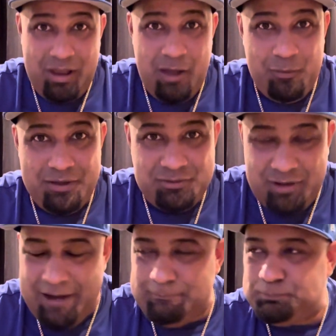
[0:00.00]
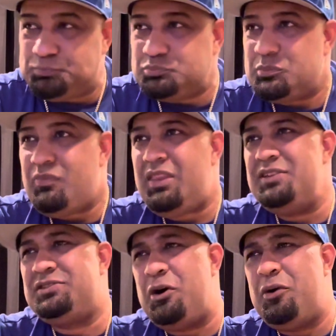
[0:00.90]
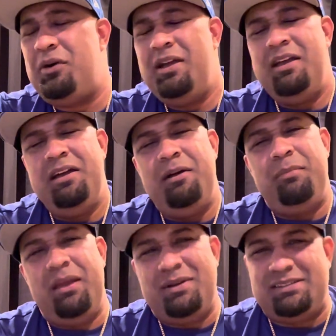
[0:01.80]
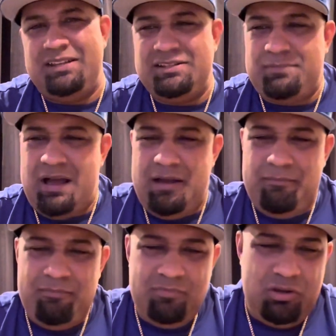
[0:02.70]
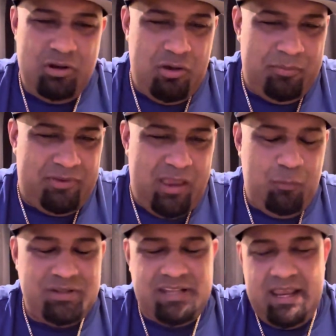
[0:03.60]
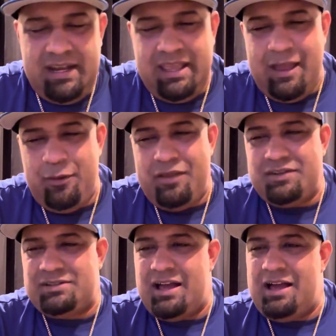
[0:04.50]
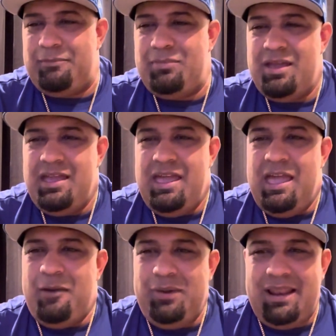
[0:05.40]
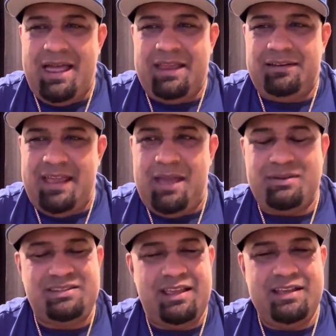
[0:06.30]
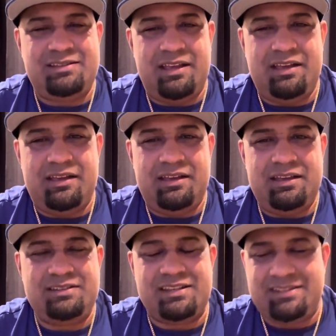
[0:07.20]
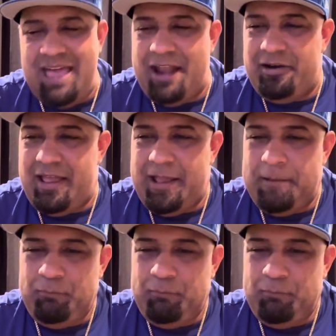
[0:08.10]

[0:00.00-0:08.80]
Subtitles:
I was, right? So, me and my son's mom, you know what I'm saying, we're staying together at the time. And we like, damn, it's a Saturday.